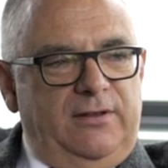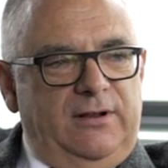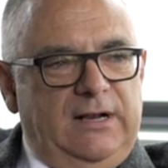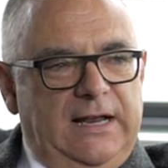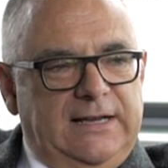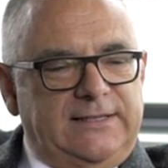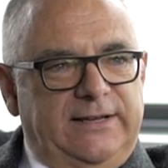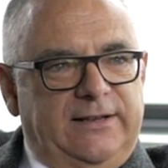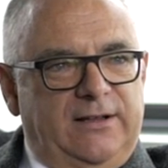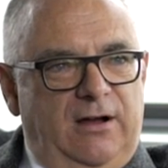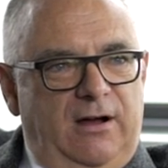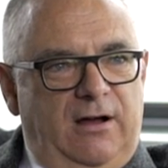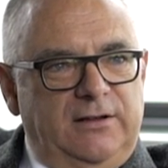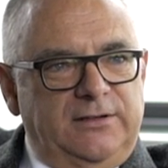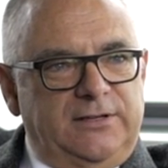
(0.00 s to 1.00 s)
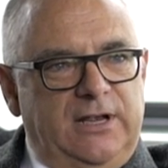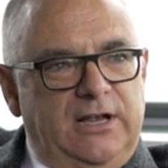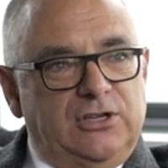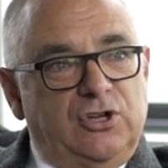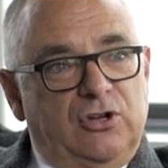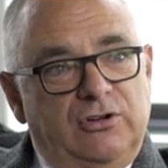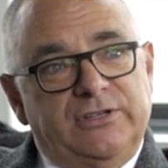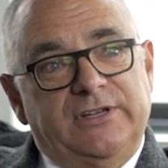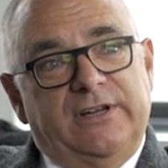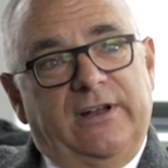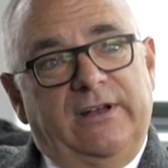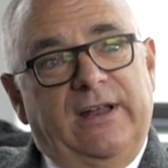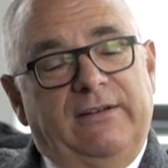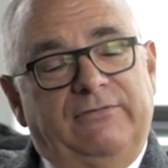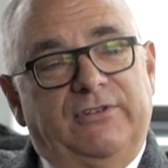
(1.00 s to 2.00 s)
classic cars as long as I
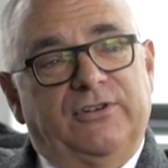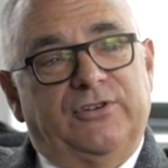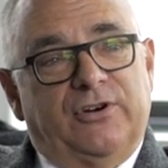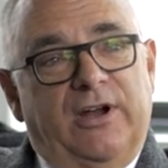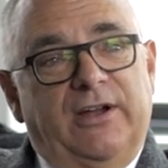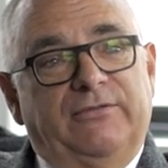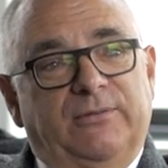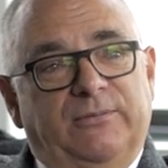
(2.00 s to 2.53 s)
don't have to drive